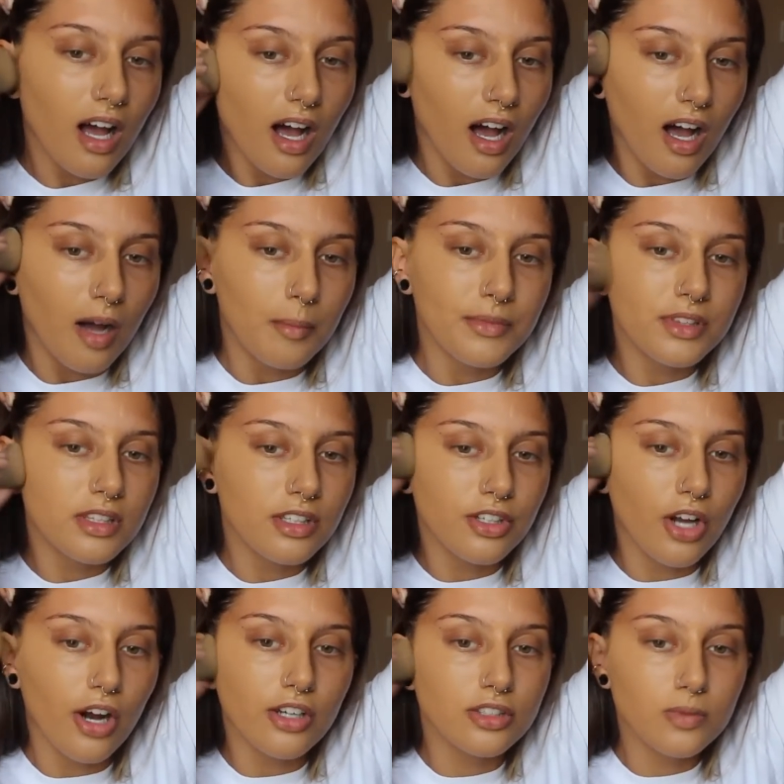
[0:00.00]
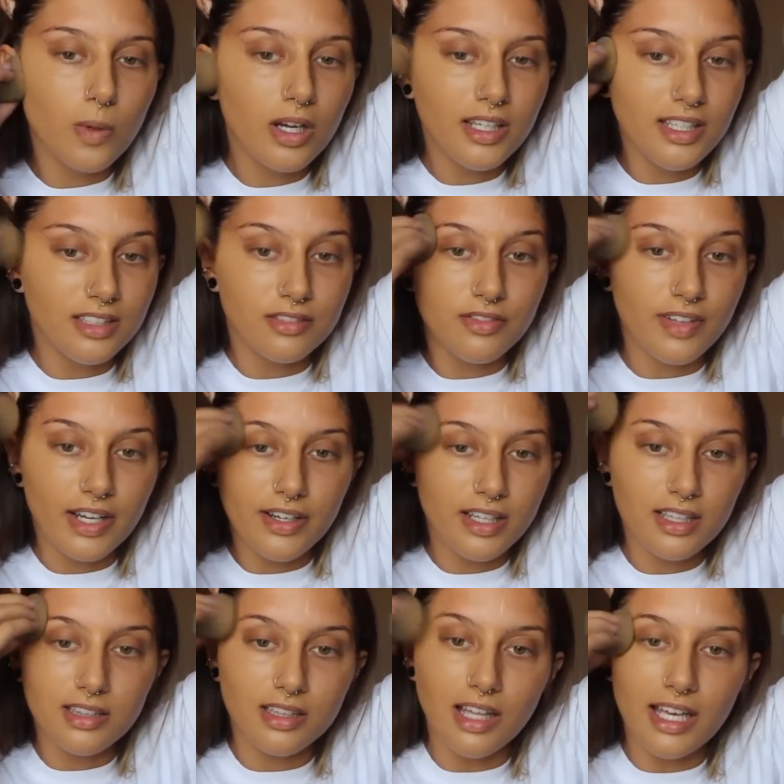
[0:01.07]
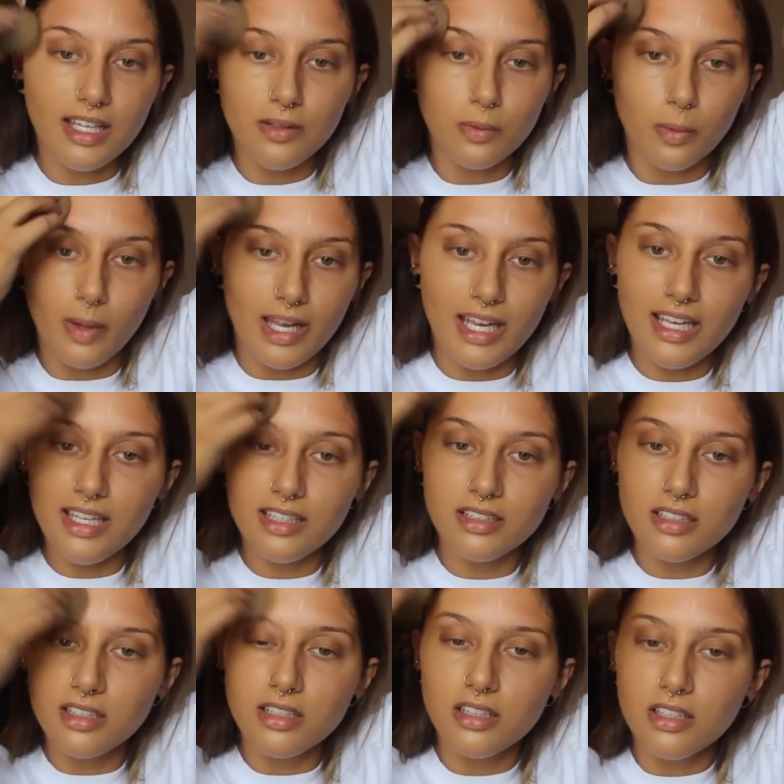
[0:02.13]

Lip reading: The NARS one is very lightweight,